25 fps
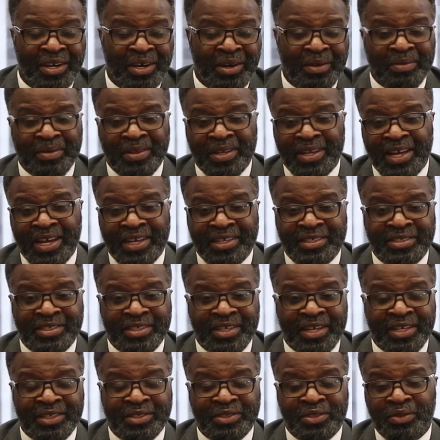over the next
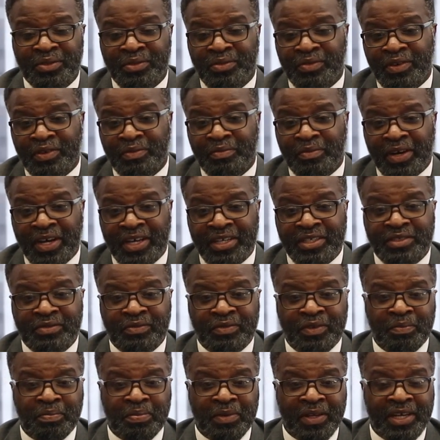2-3 months
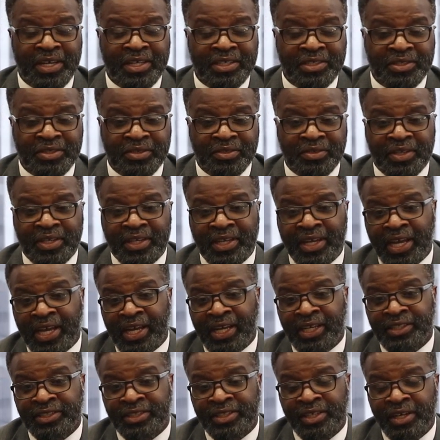we plan to
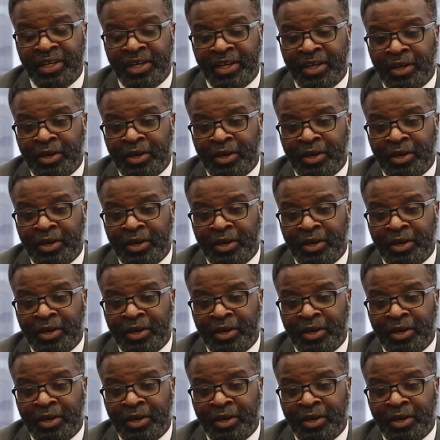engage